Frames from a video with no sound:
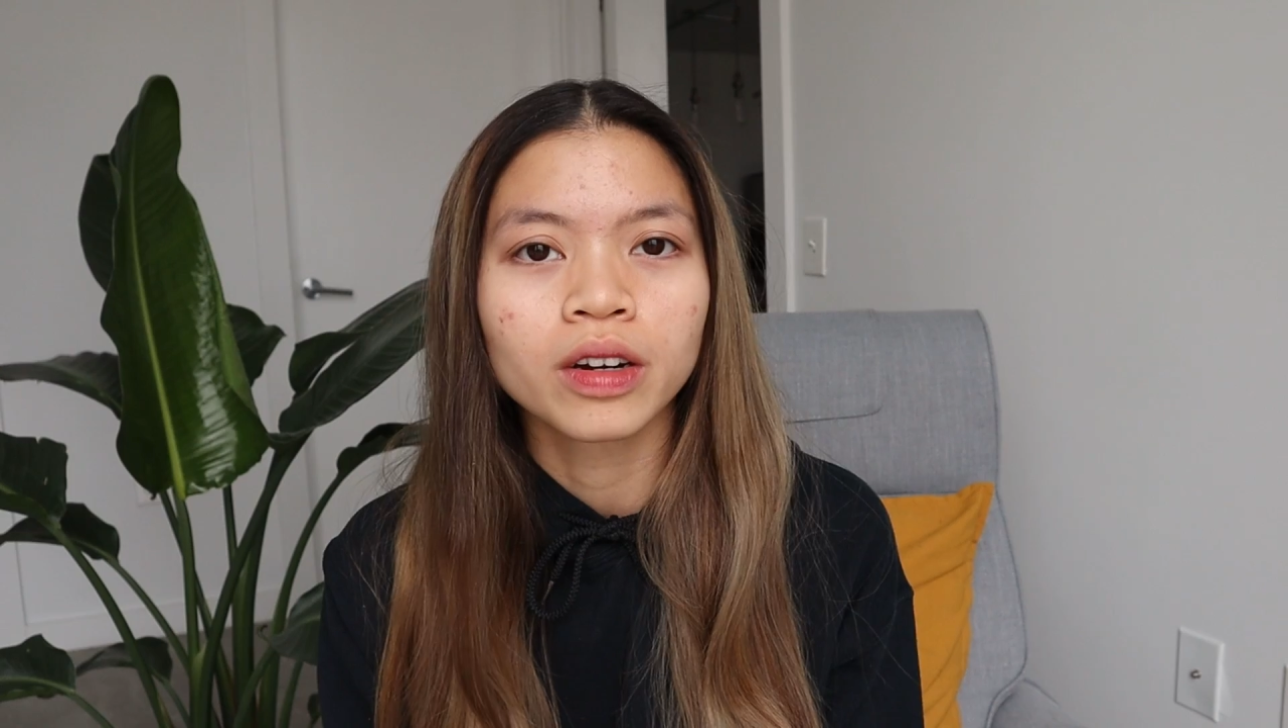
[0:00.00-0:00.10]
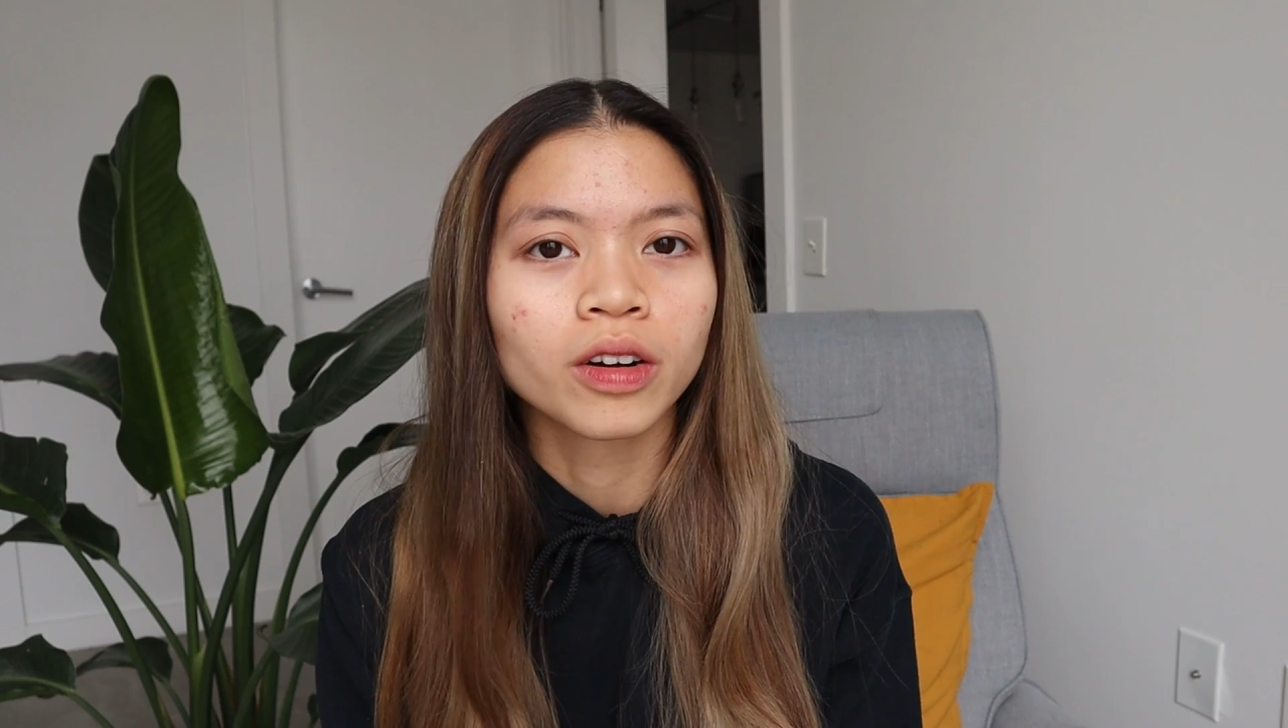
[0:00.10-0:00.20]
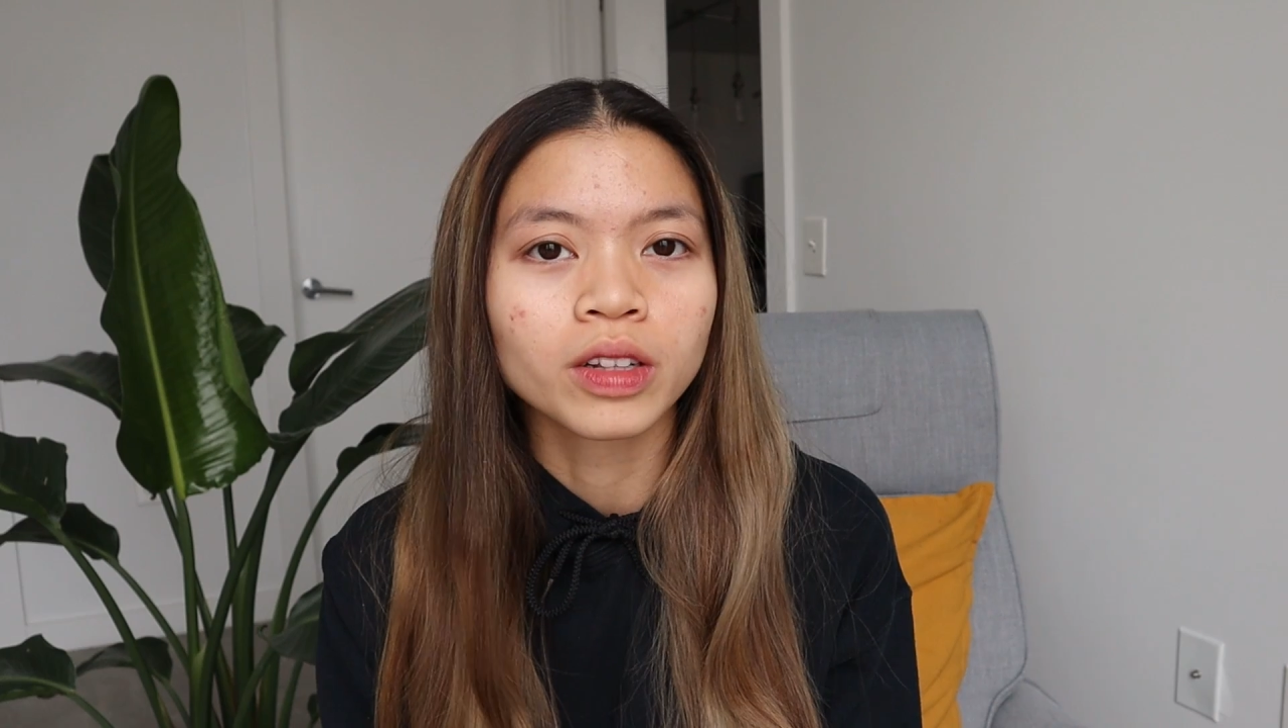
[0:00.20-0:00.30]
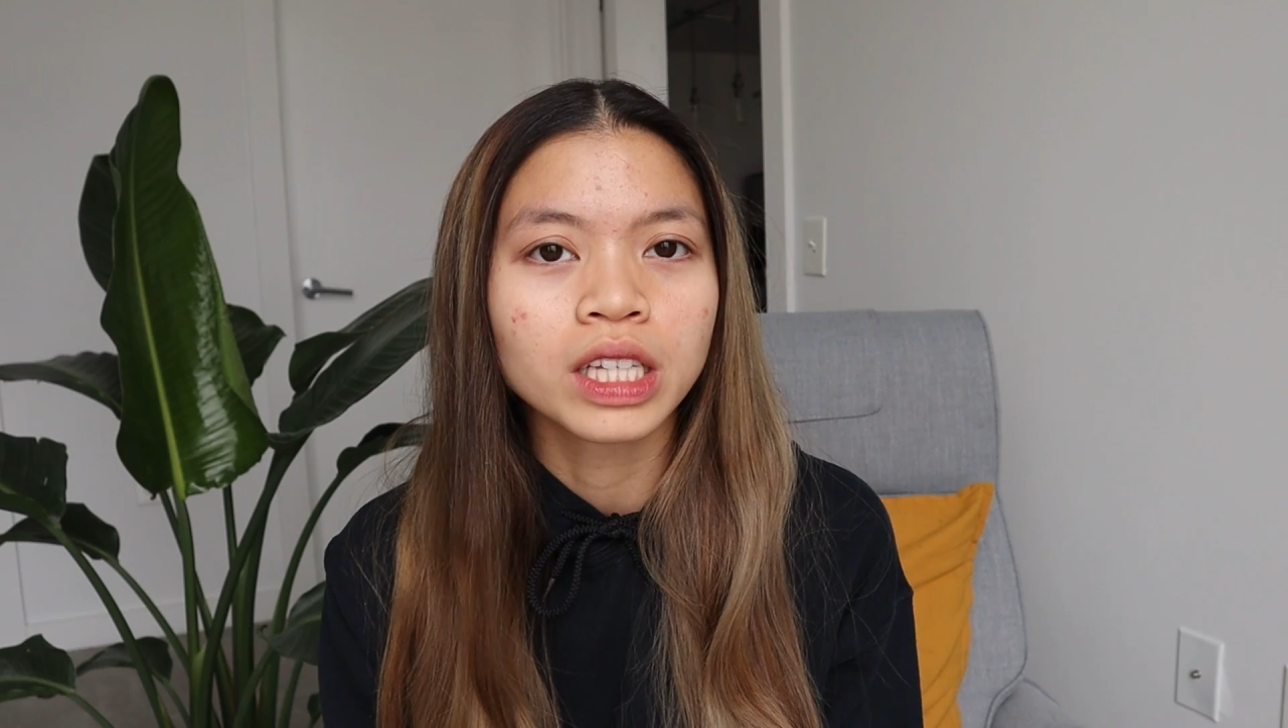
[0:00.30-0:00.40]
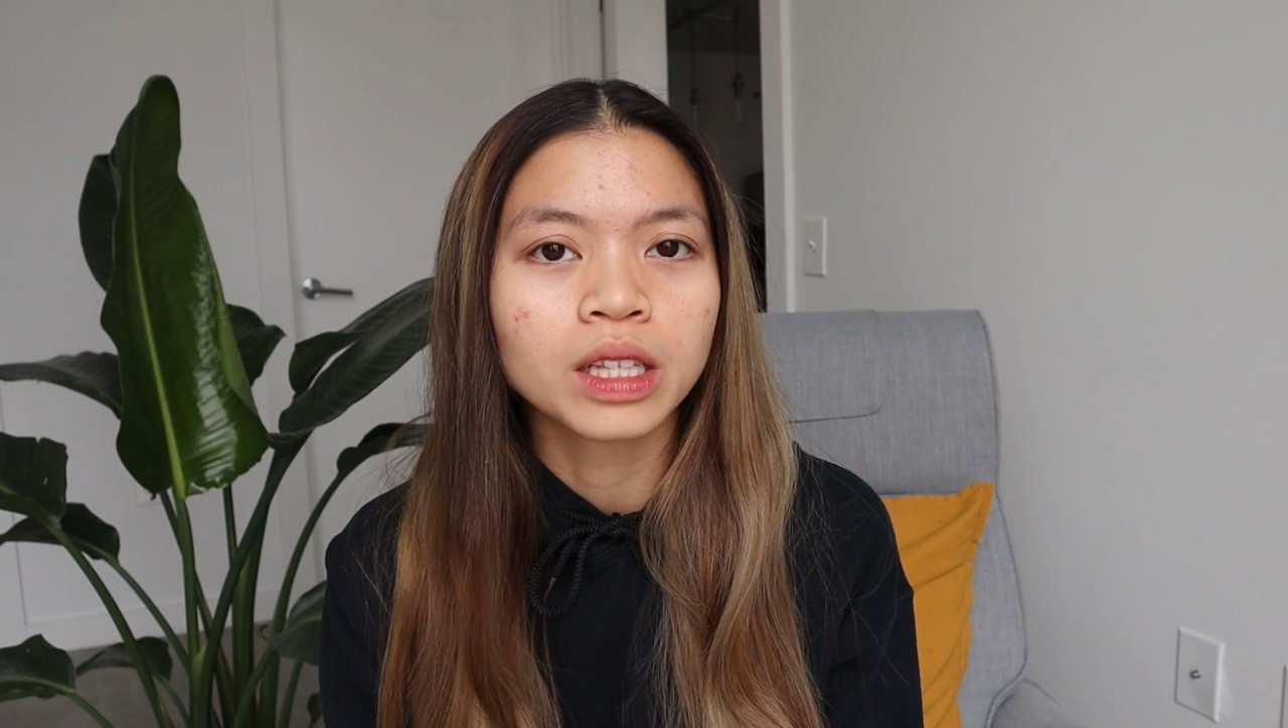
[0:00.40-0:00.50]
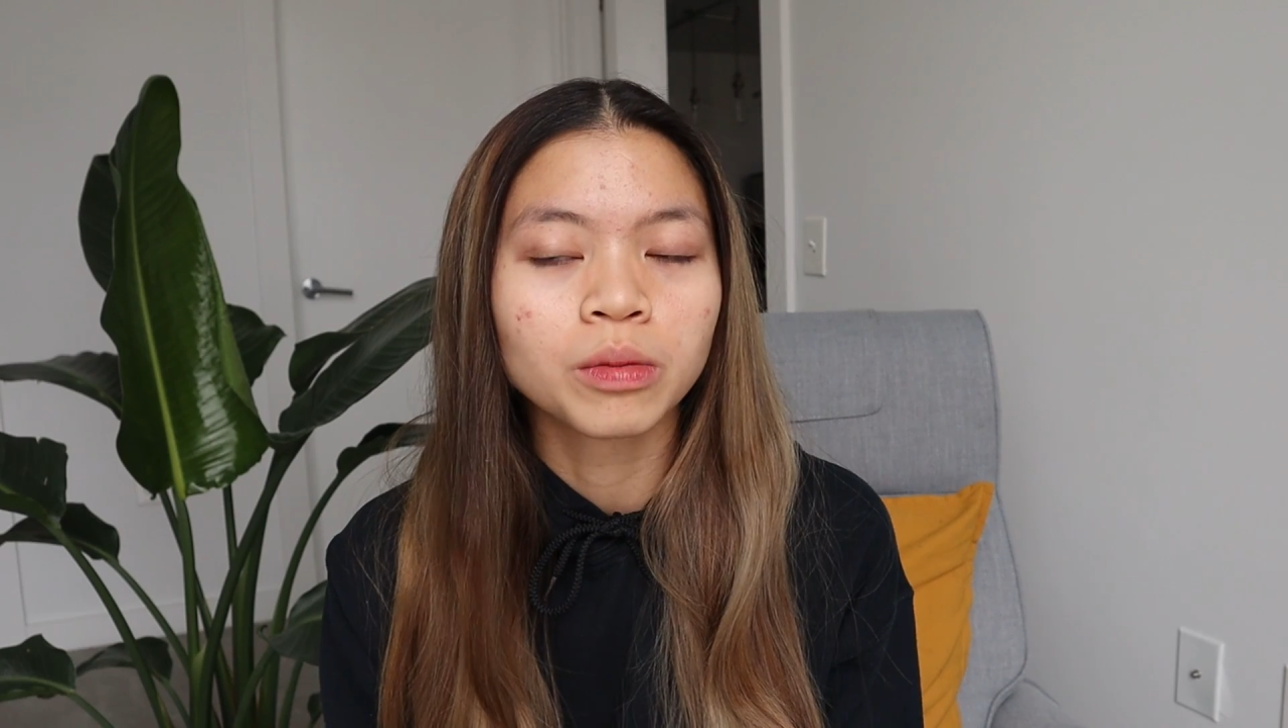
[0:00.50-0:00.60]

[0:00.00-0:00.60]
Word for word: early in the